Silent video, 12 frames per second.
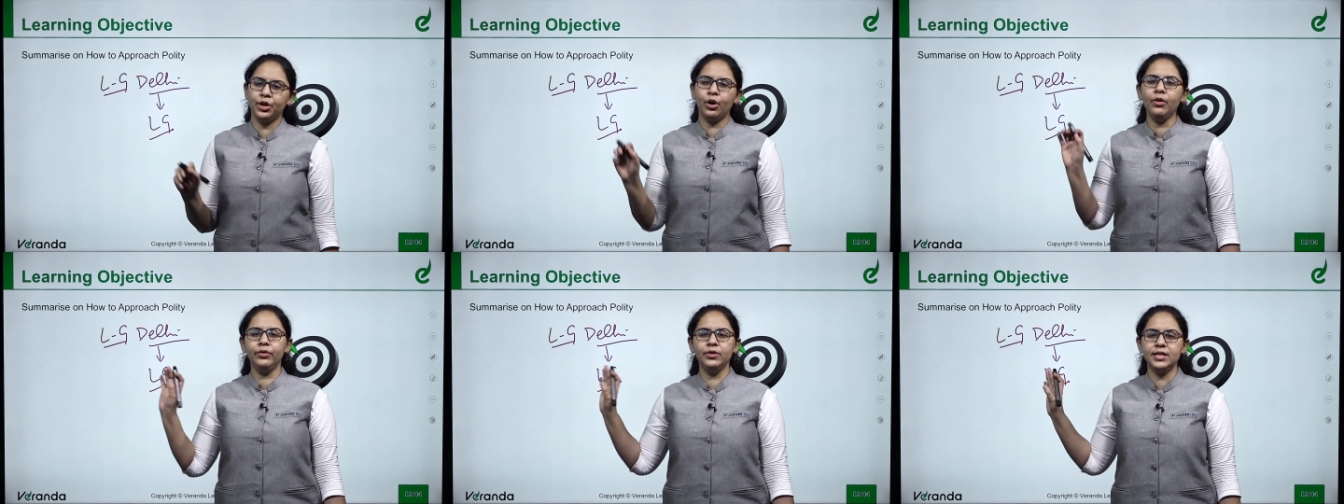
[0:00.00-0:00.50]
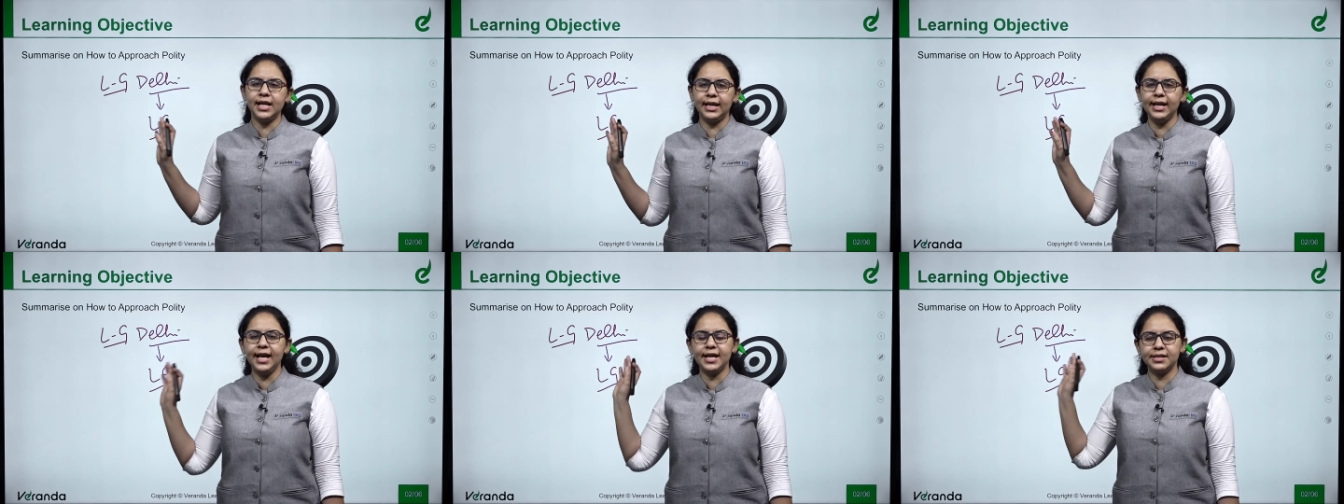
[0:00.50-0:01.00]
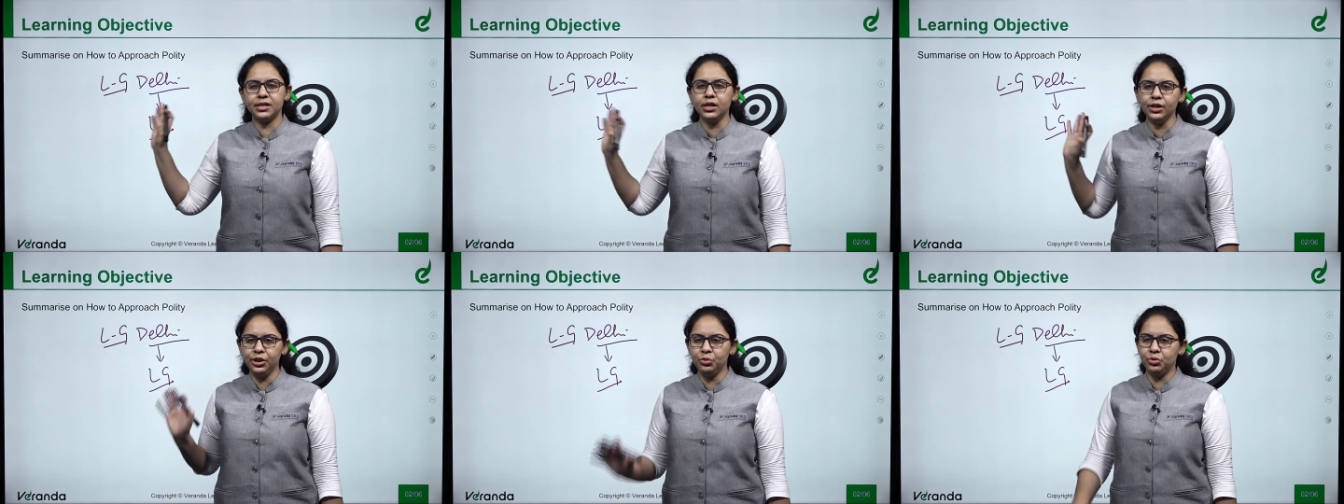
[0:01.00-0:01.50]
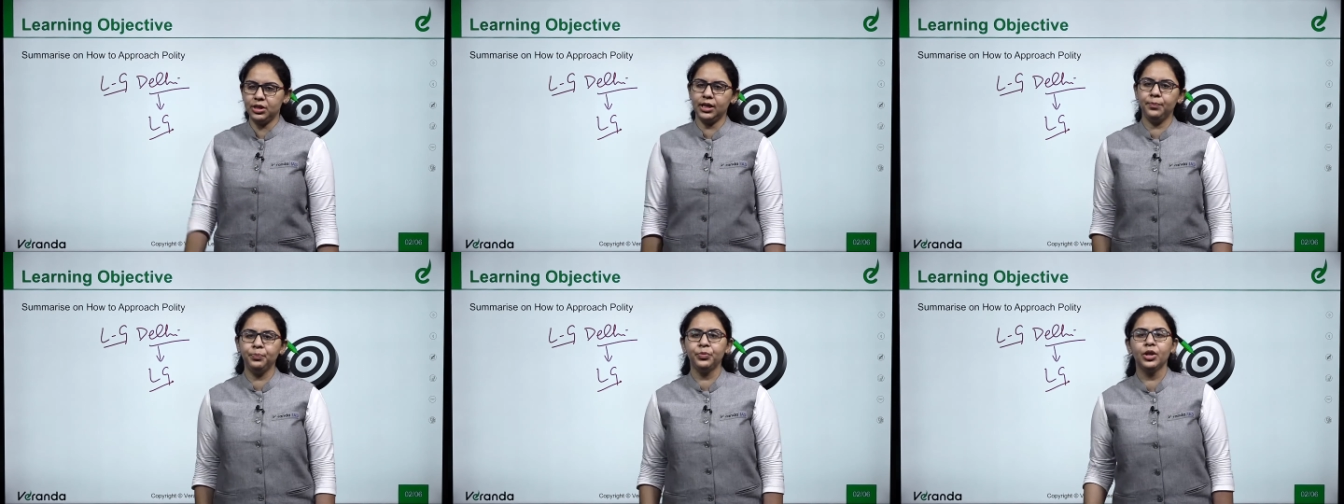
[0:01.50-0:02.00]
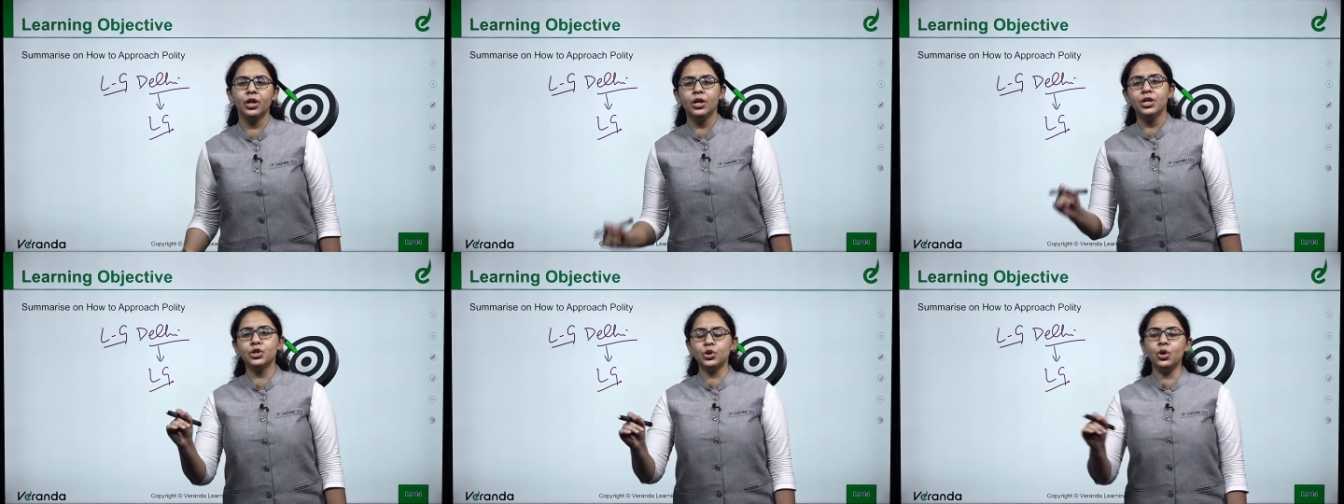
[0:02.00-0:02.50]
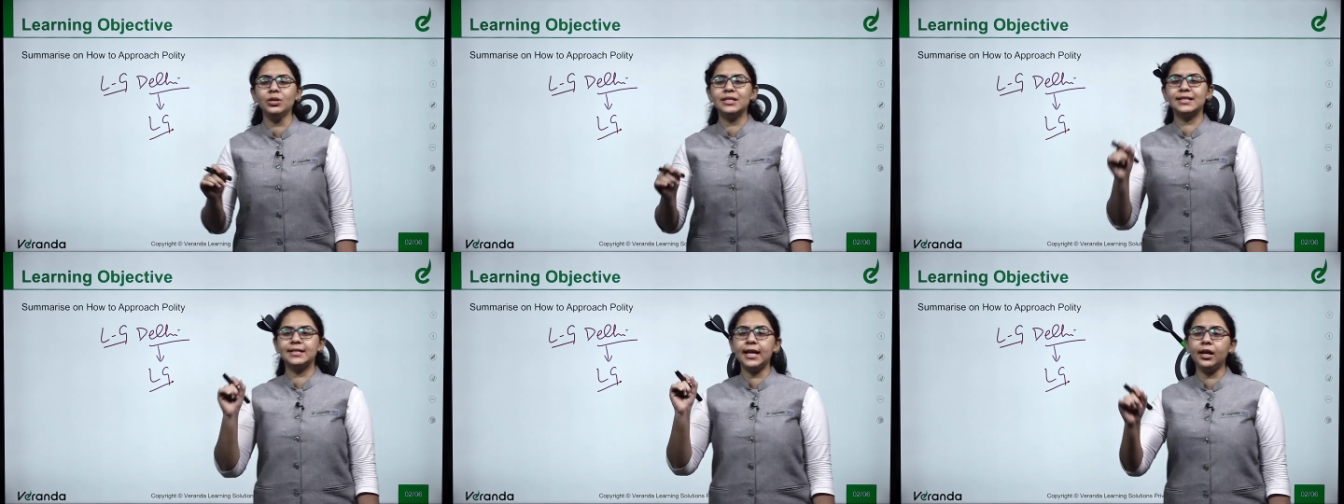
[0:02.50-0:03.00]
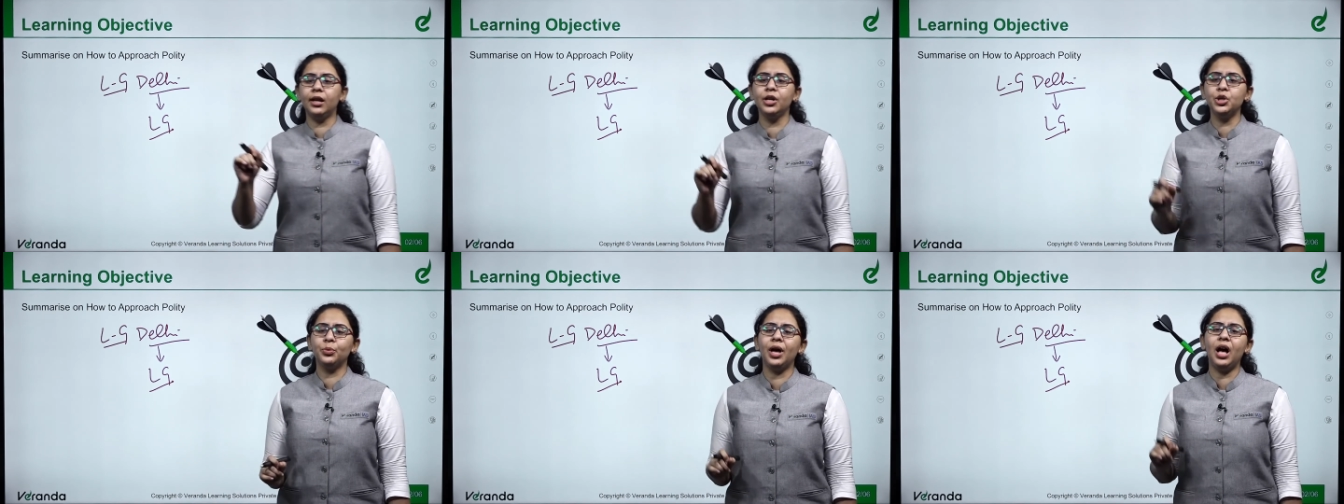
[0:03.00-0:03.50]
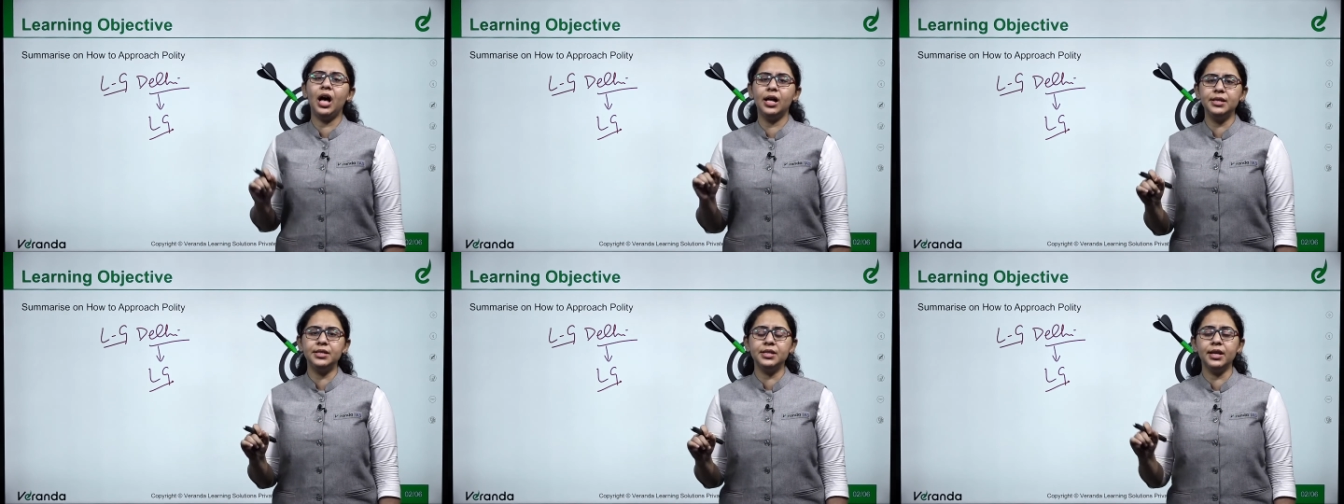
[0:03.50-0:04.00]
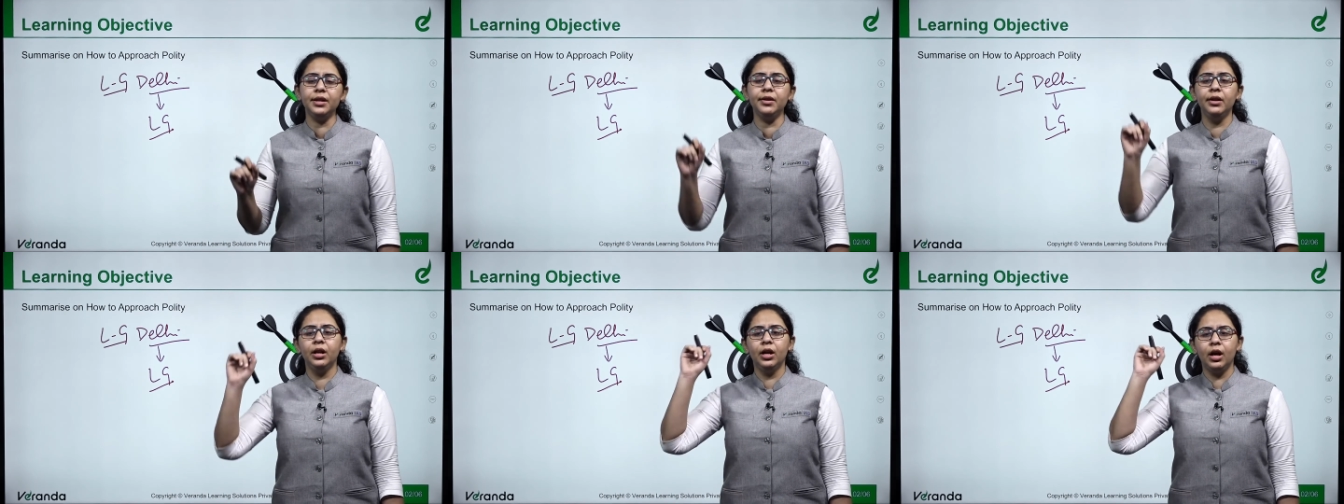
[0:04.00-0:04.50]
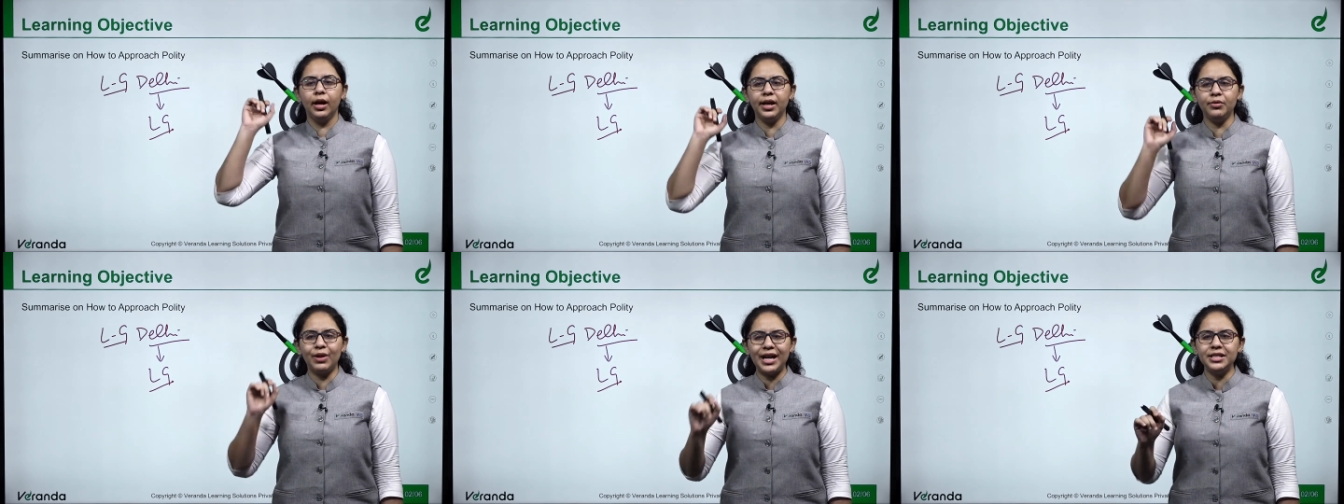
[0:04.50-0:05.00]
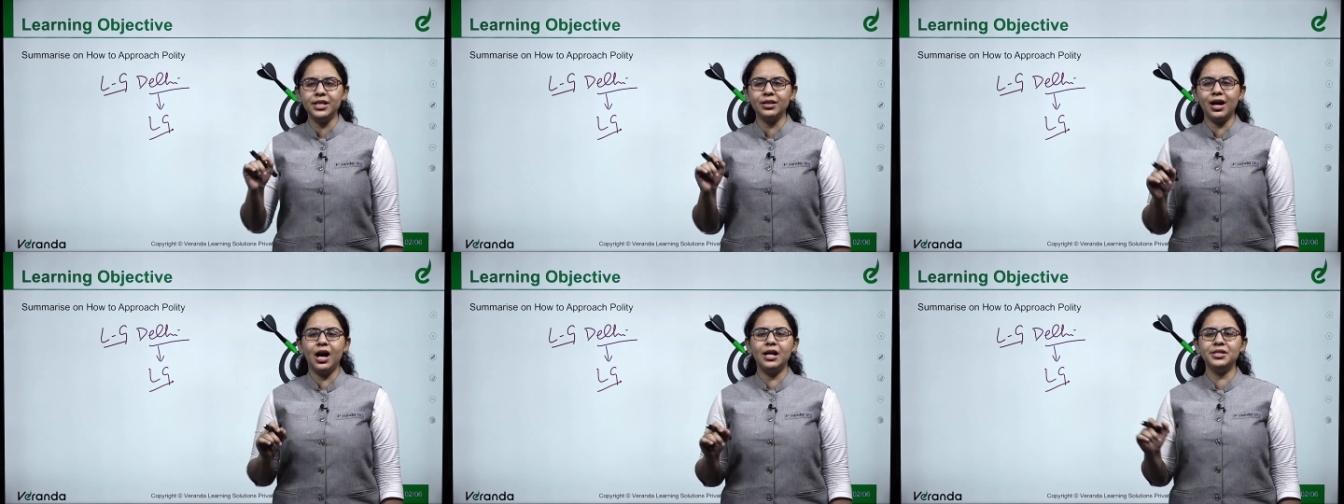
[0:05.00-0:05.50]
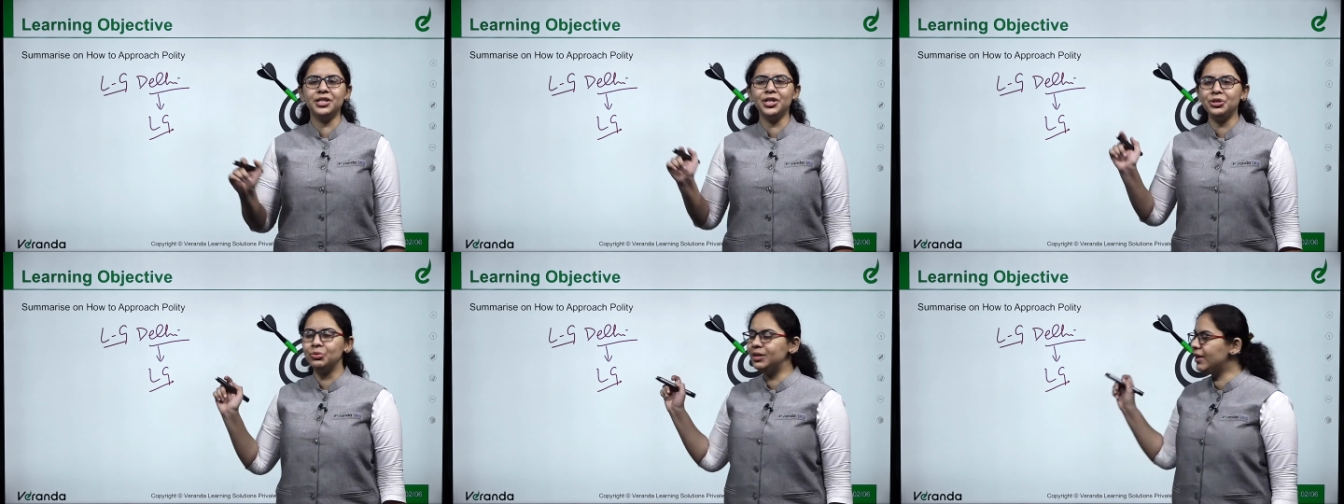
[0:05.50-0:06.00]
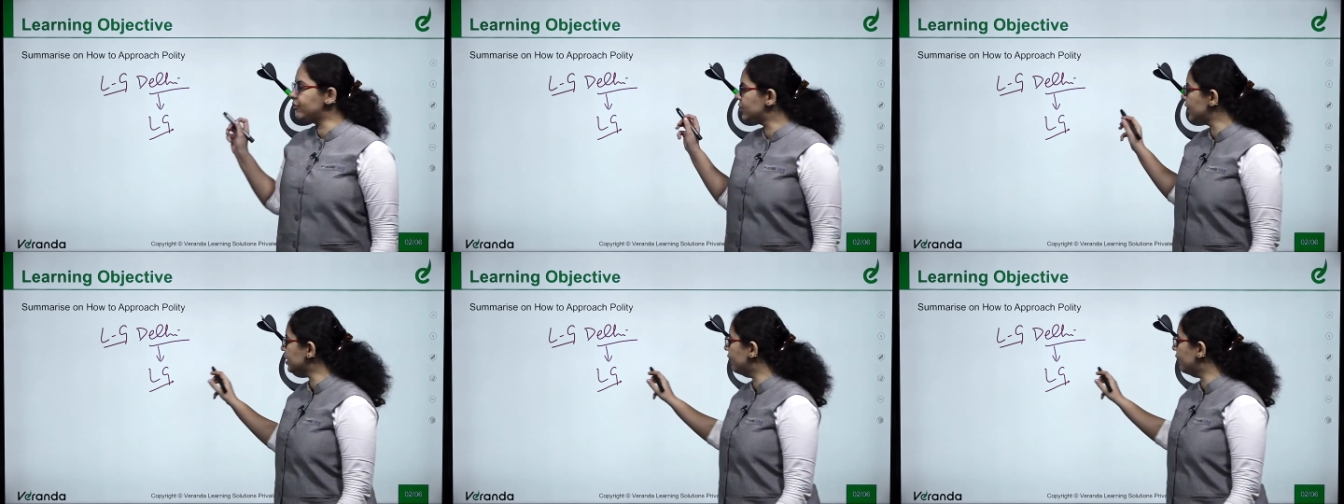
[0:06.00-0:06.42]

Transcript: of Delhi as a U T. So stick to the answer in writing the answer to Lieutenant